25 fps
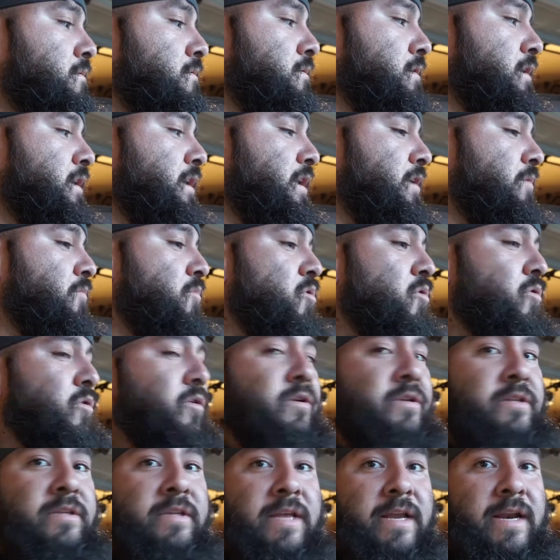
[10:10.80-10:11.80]
any
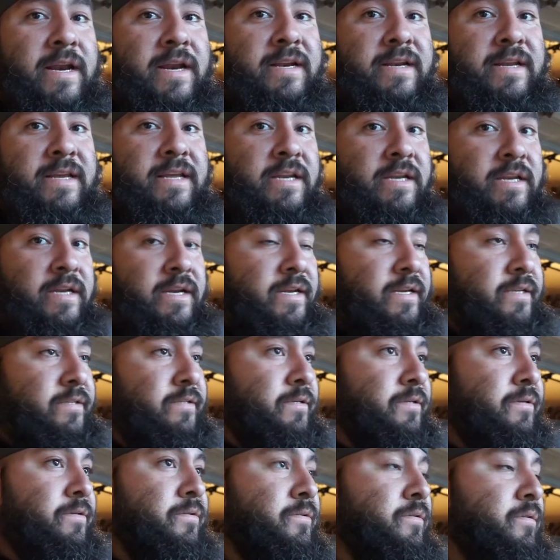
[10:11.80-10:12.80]
more than I needed it
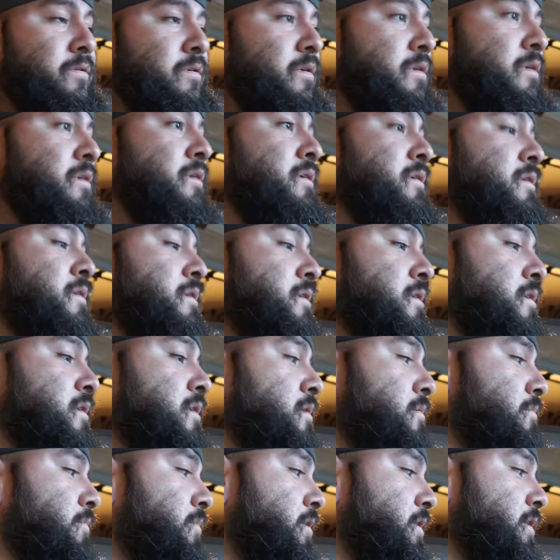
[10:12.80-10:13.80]
to.
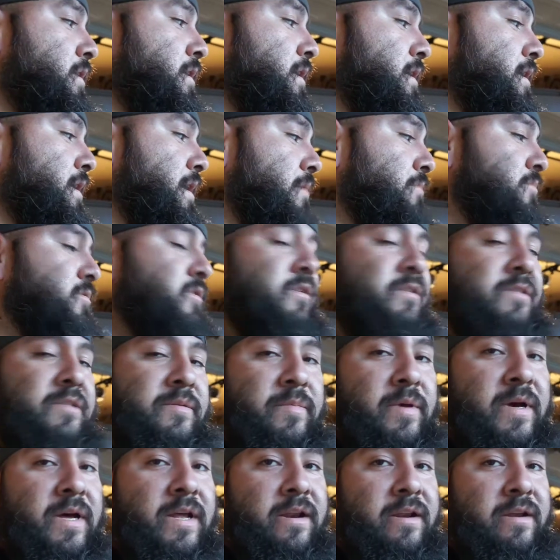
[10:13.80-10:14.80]
But I'm just
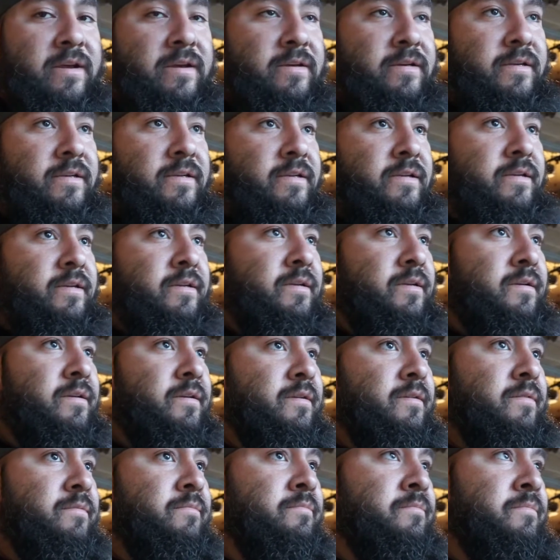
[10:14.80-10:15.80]
about done.
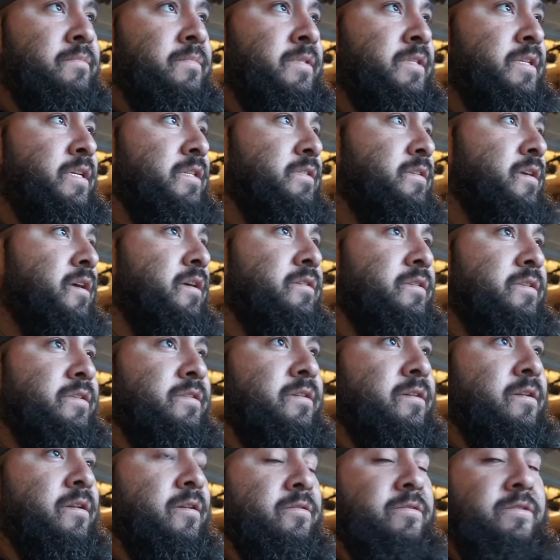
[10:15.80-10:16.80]
Guess I'll
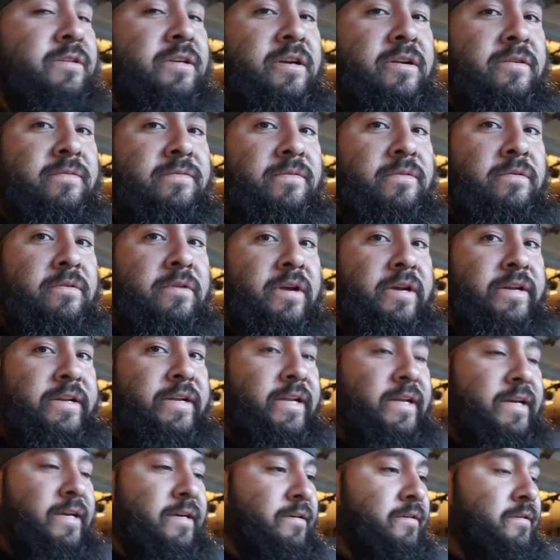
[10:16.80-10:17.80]
just close it up for right
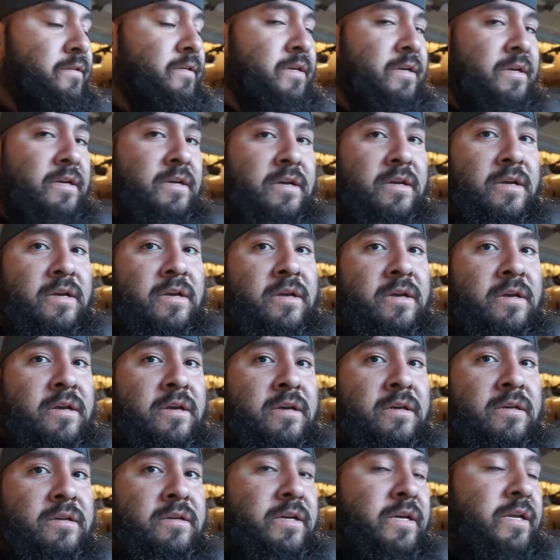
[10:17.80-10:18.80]
now.
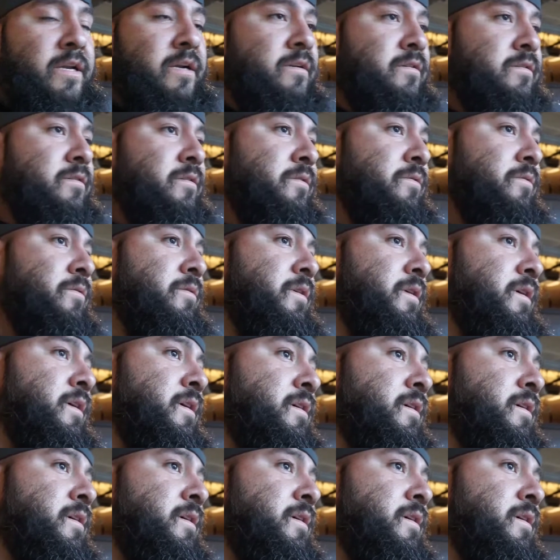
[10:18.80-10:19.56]
Get onto.